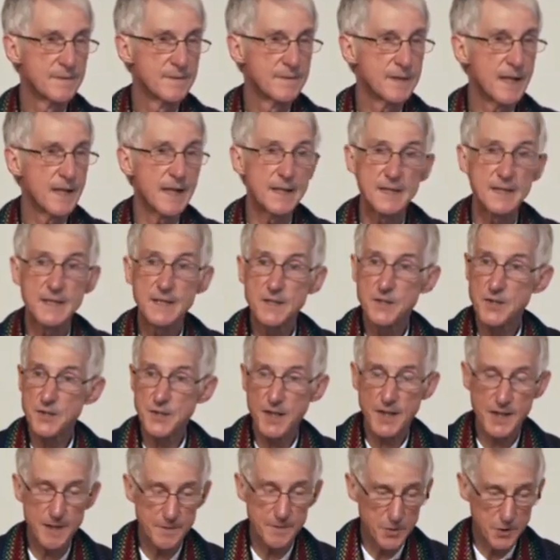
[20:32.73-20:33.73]
And each
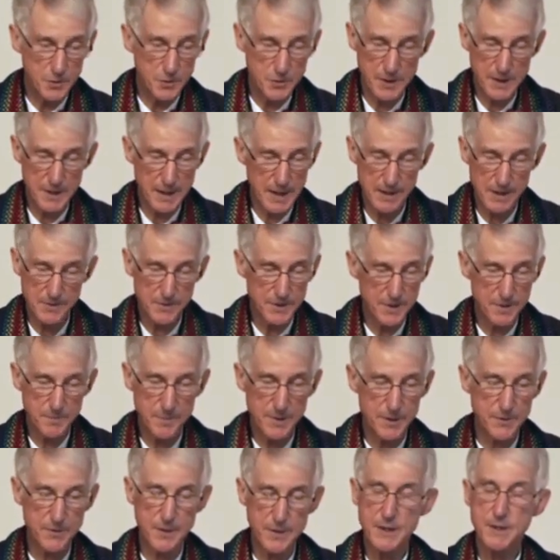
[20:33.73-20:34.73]
time you encounter
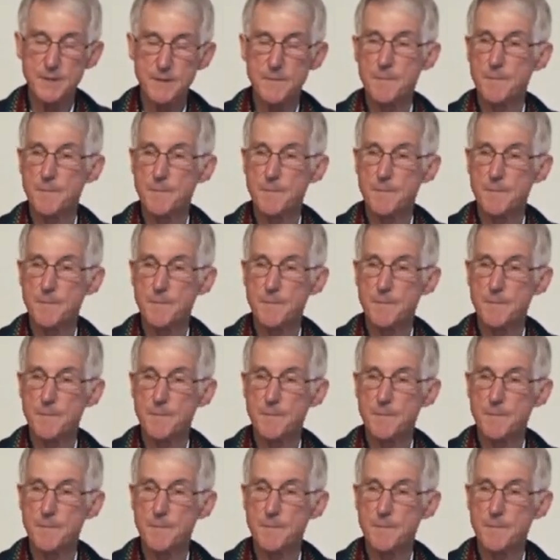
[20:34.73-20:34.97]
beauty,